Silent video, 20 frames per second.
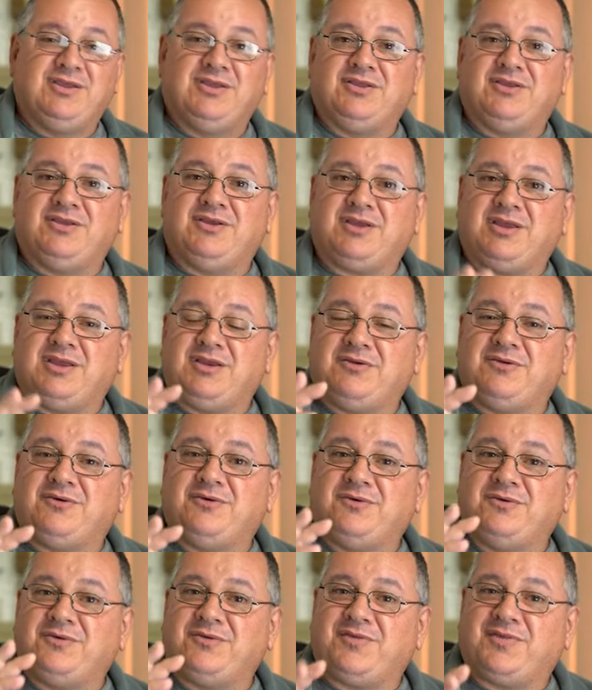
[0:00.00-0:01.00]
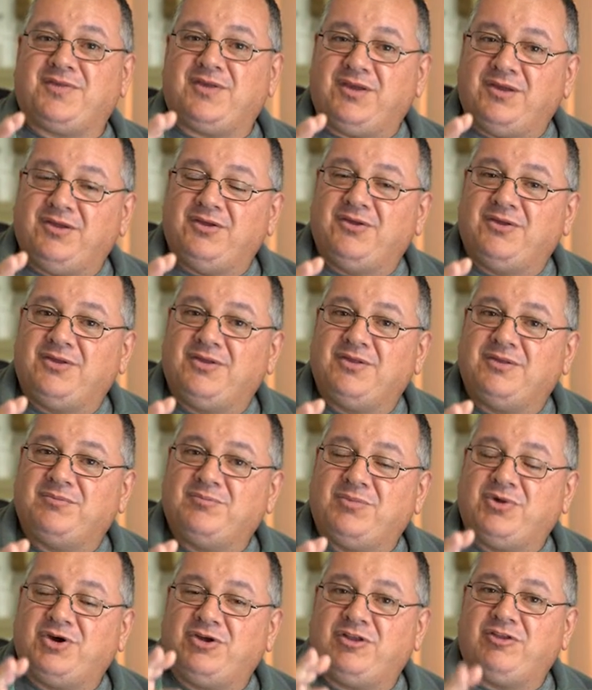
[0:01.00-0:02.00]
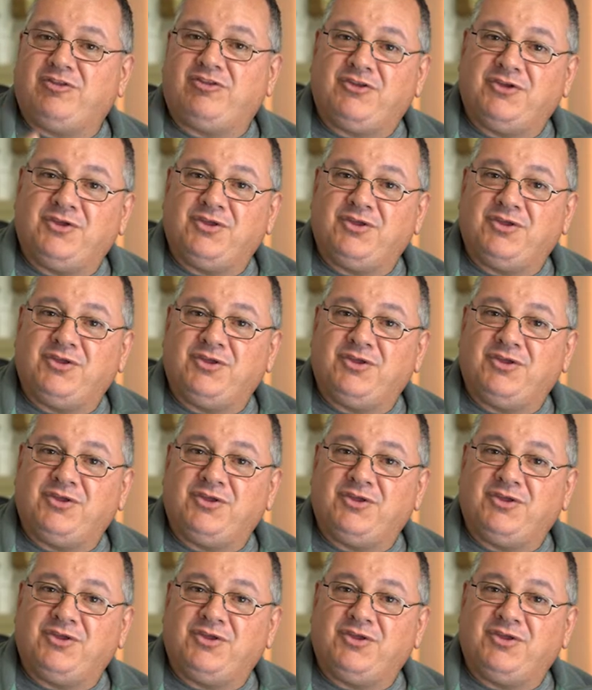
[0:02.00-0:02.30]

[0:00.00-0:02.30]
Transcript: you can also monitor